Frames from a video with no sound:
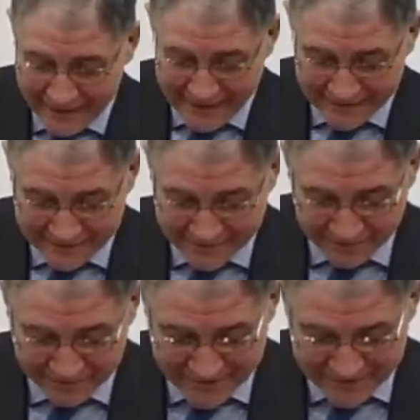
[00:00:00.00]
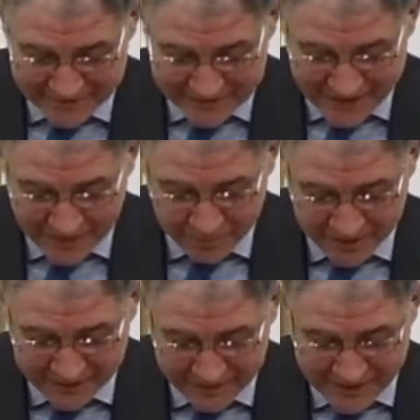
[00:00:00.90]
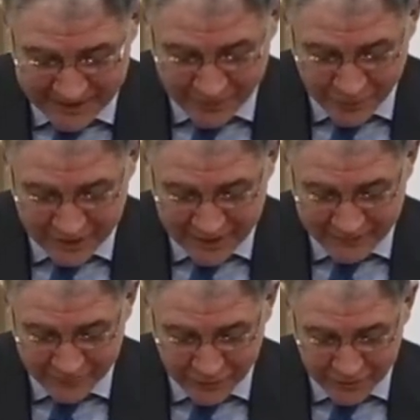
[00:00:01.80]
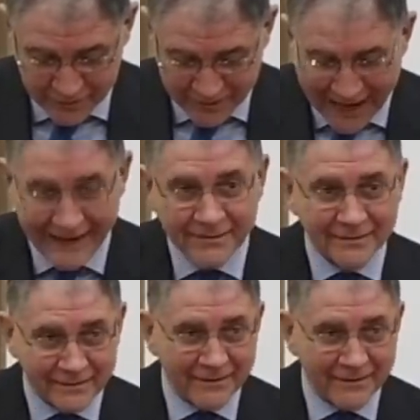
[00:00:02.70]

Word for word: and um, uh, shall speak telling what I would write